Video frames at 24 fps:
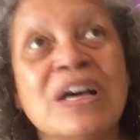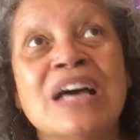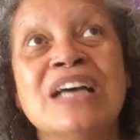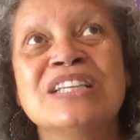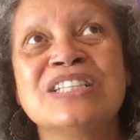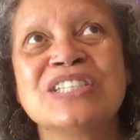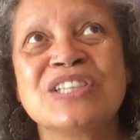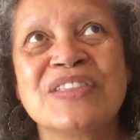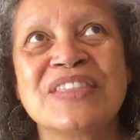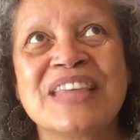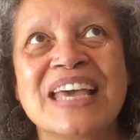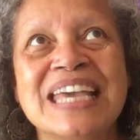
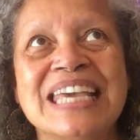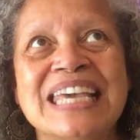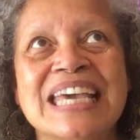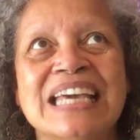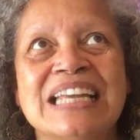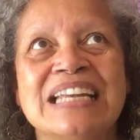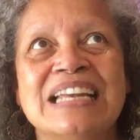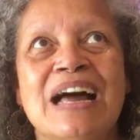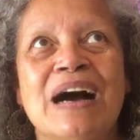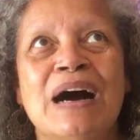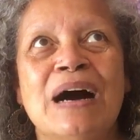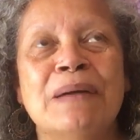so they
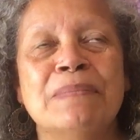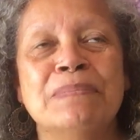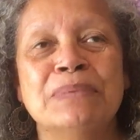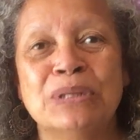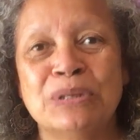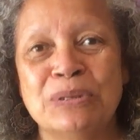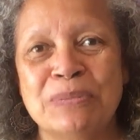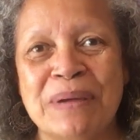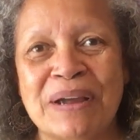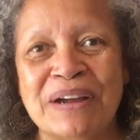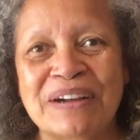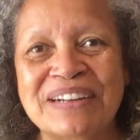get
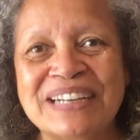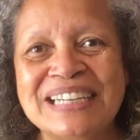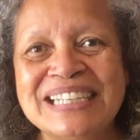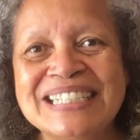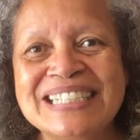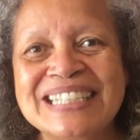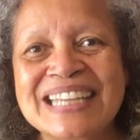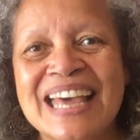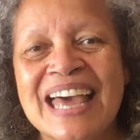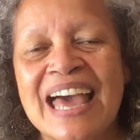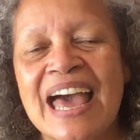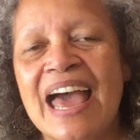
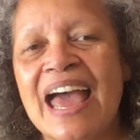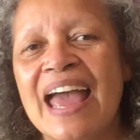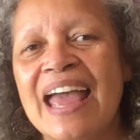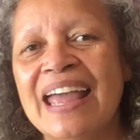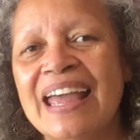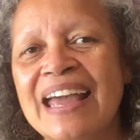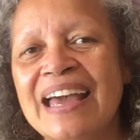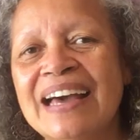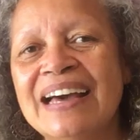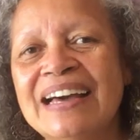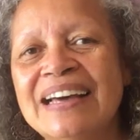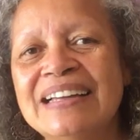blueberries,
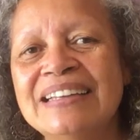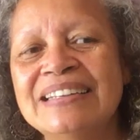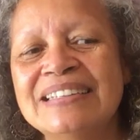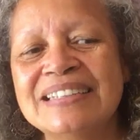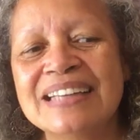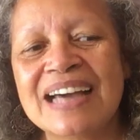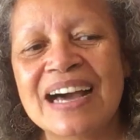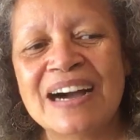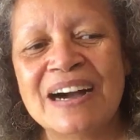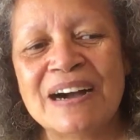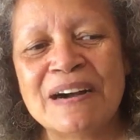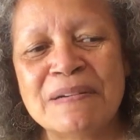and
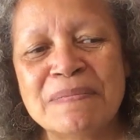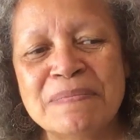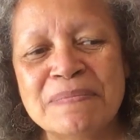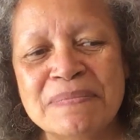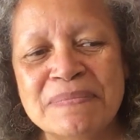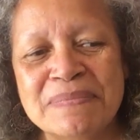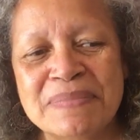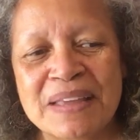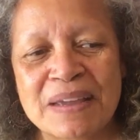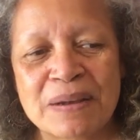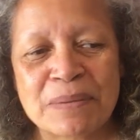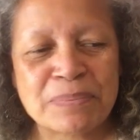
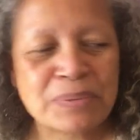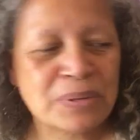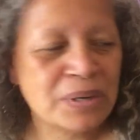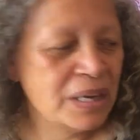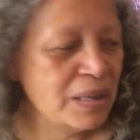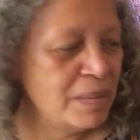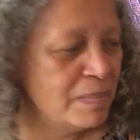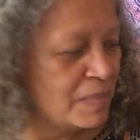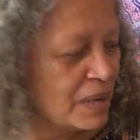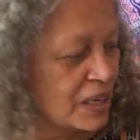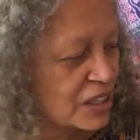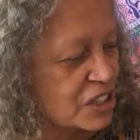they're pretty
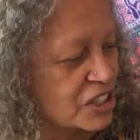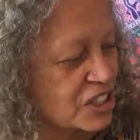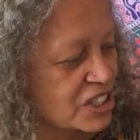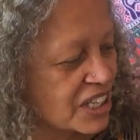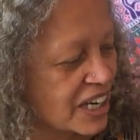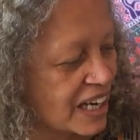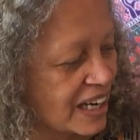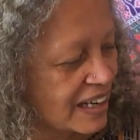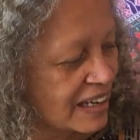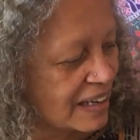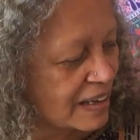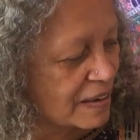much
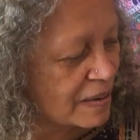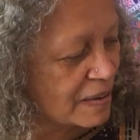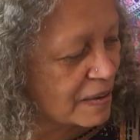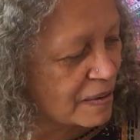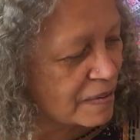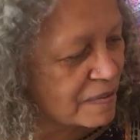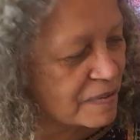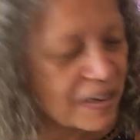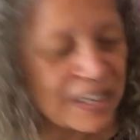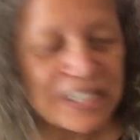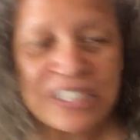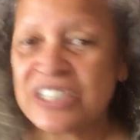
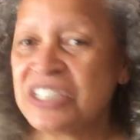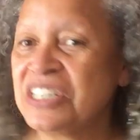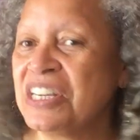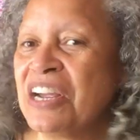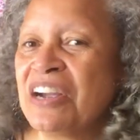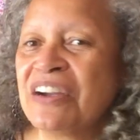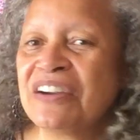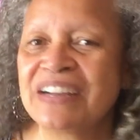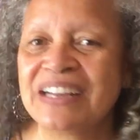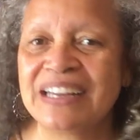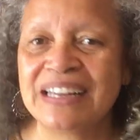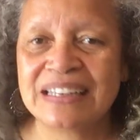
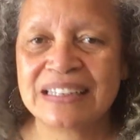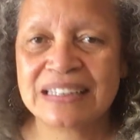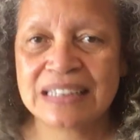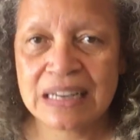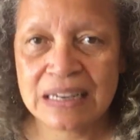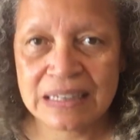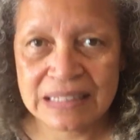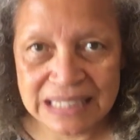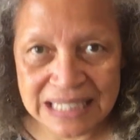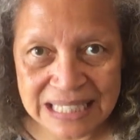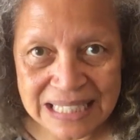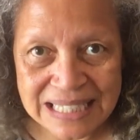vegetarian
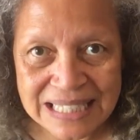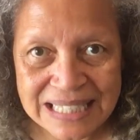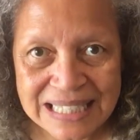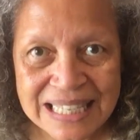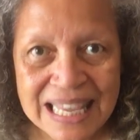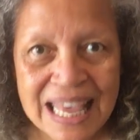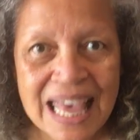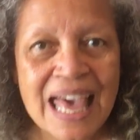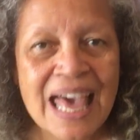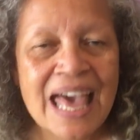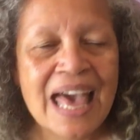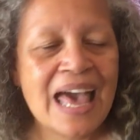doggies,
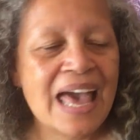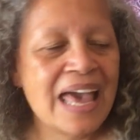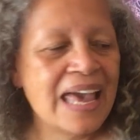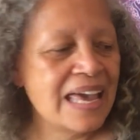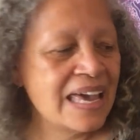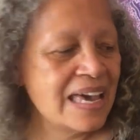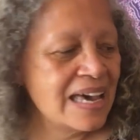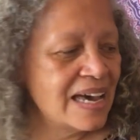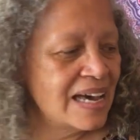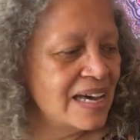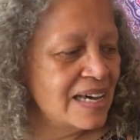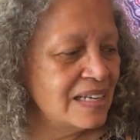
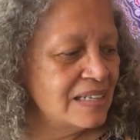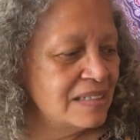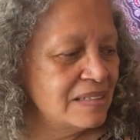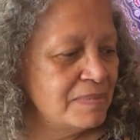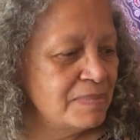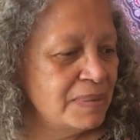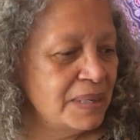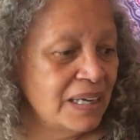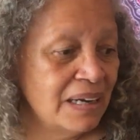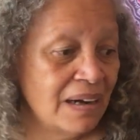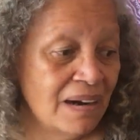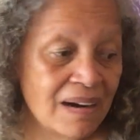and
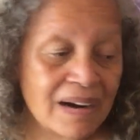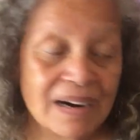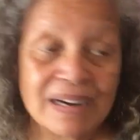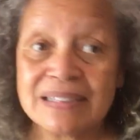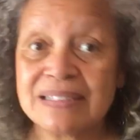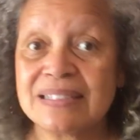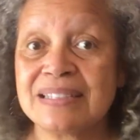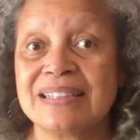because